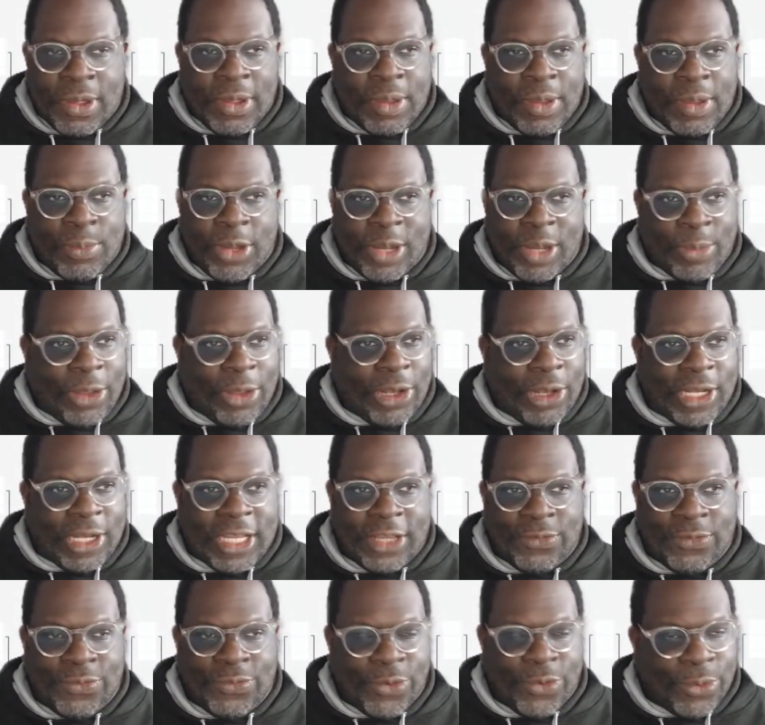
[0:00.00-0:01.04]
But I'm all
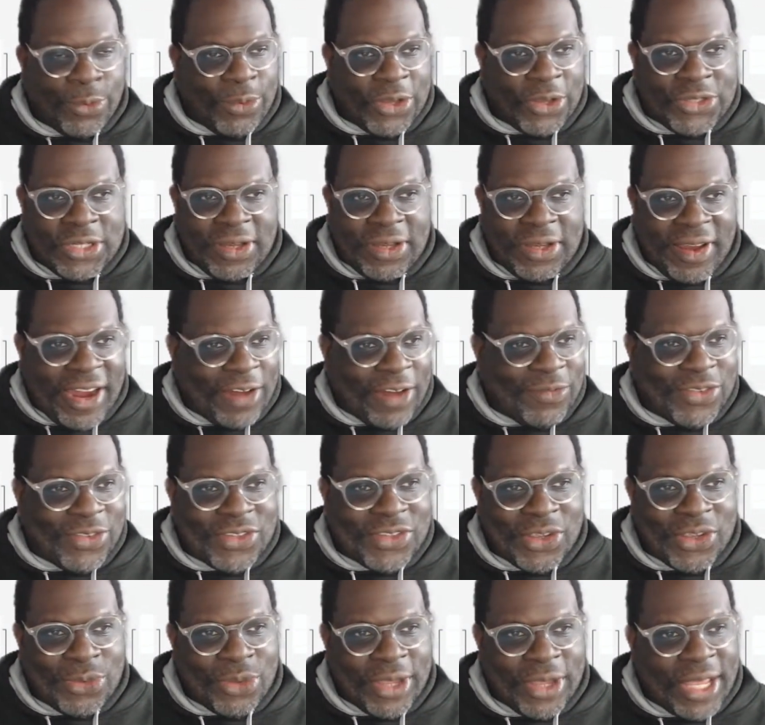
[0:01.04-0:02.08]
in for watching every
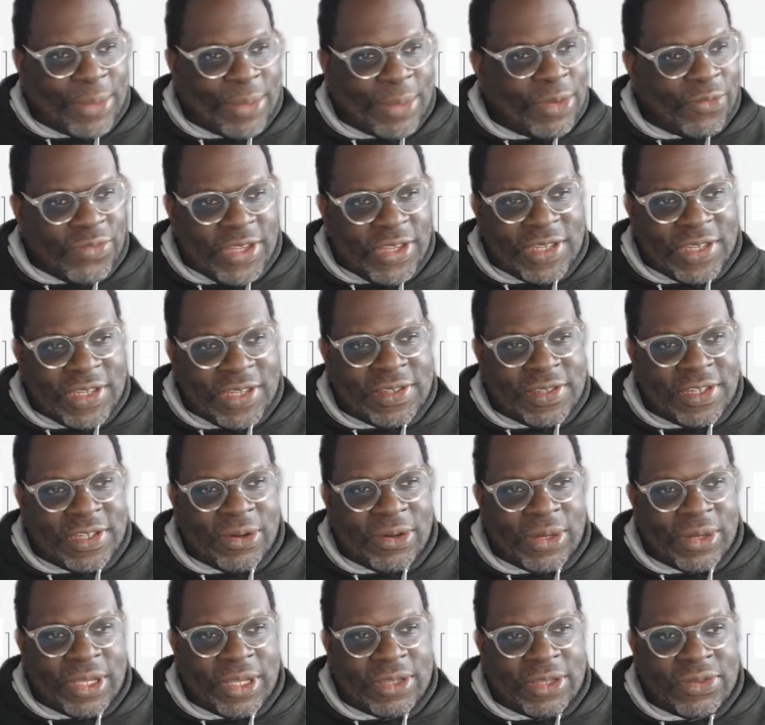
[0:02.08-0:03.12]
single game of this
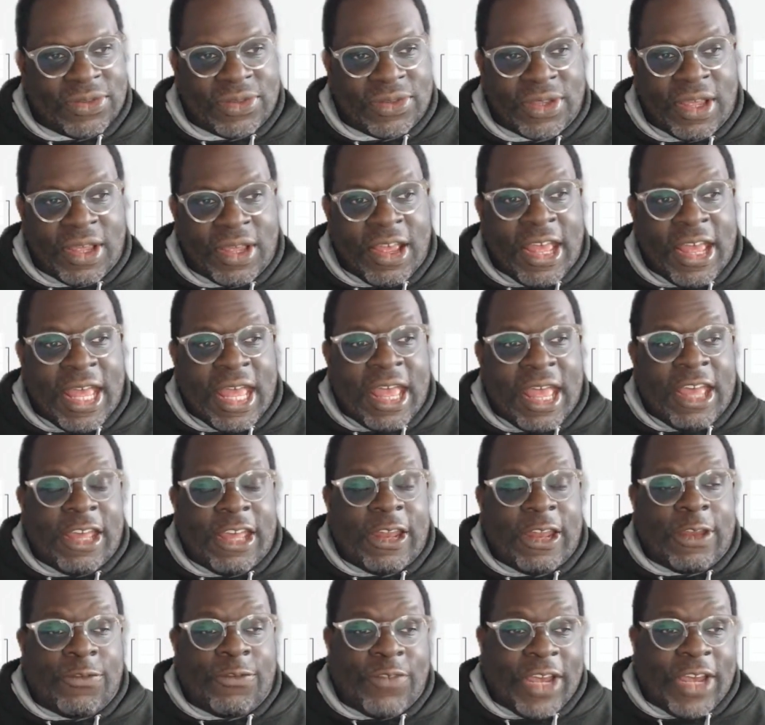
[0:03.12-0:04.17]
series.
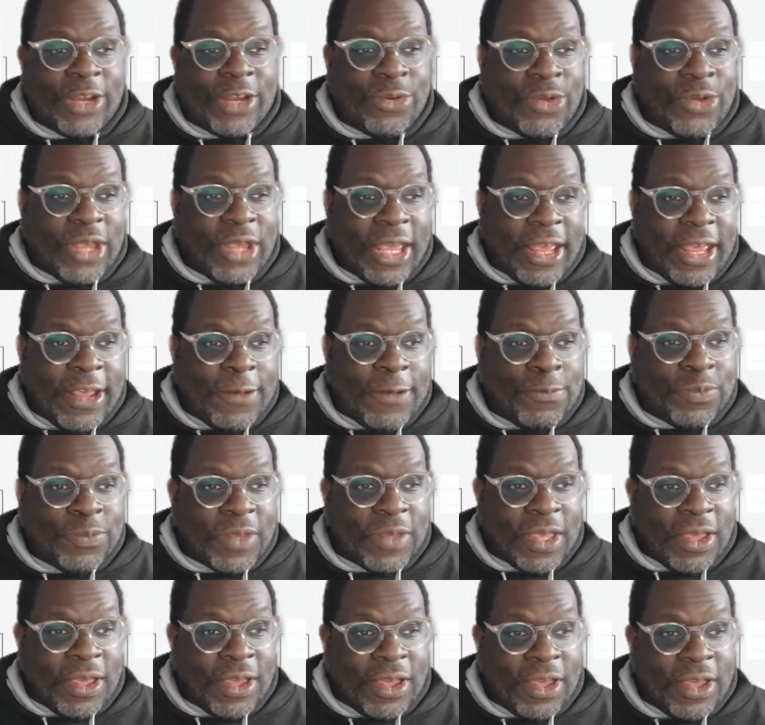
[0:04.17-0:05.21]
The final game
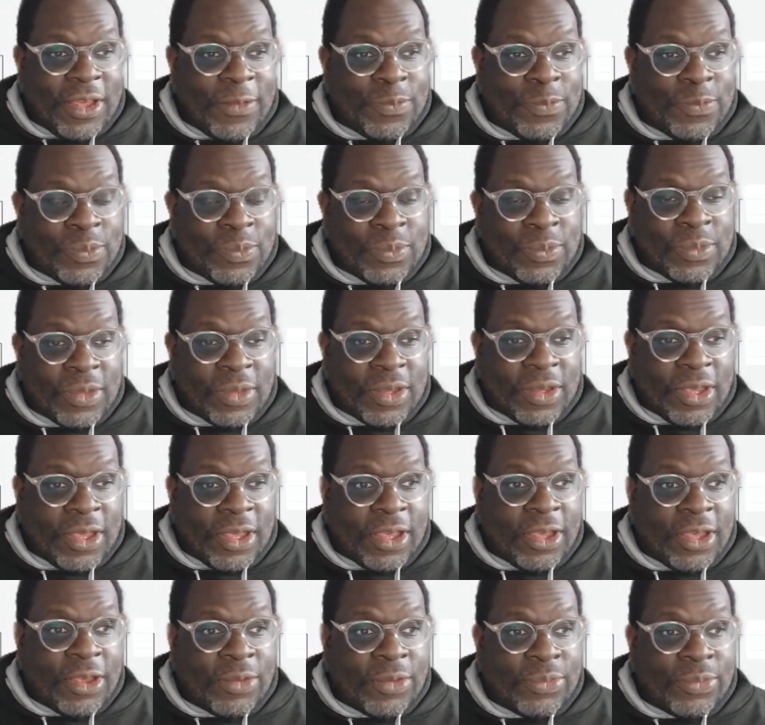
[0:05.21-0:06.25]
um,
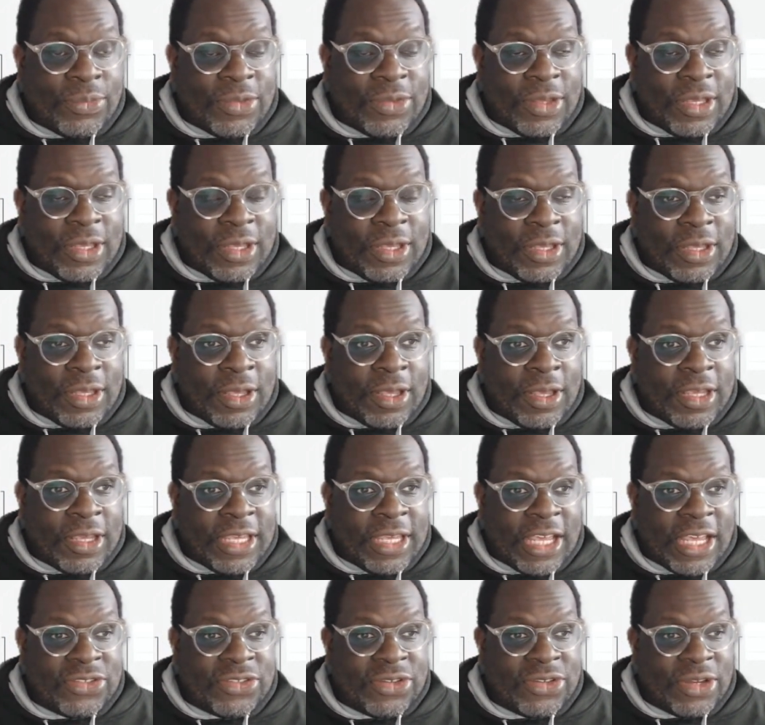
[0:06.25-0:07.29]
um, uh,
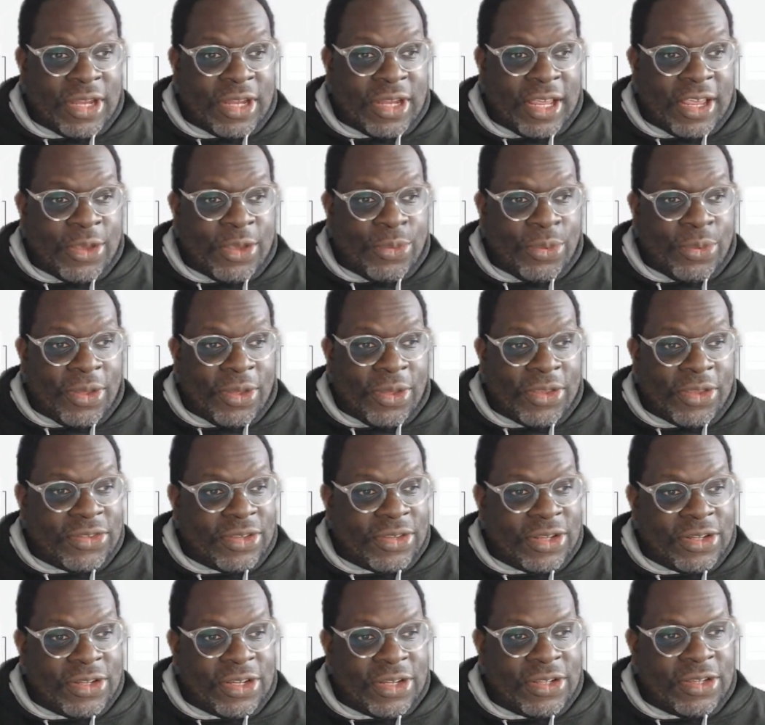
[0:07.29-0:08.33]
yesterday was
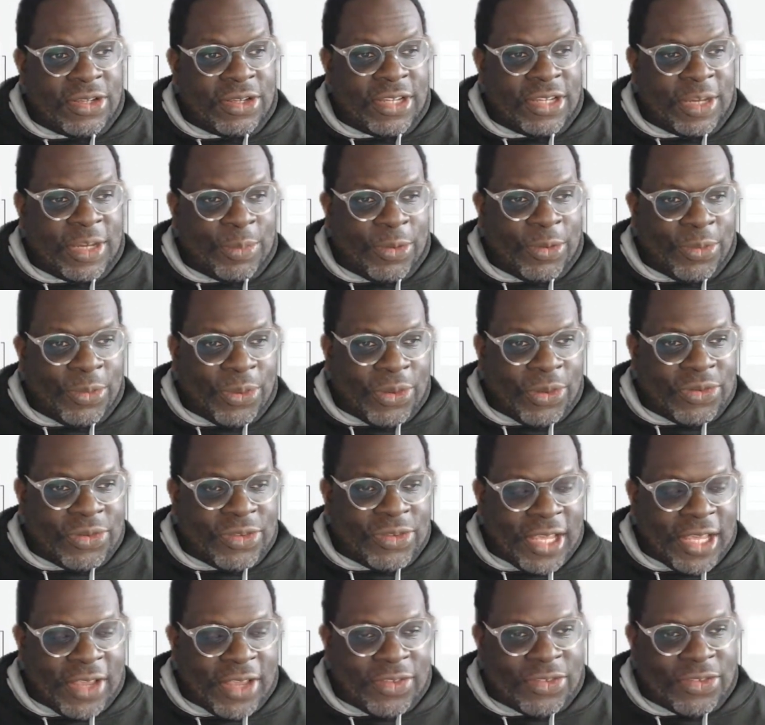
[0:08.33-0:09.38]
the, the Timberwolves
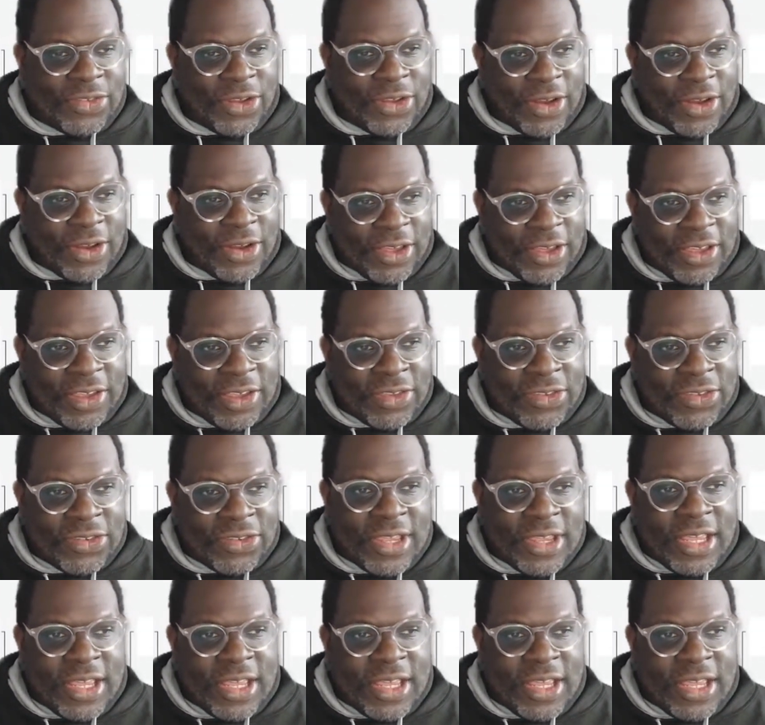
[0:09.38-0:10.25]
against the Nuggets.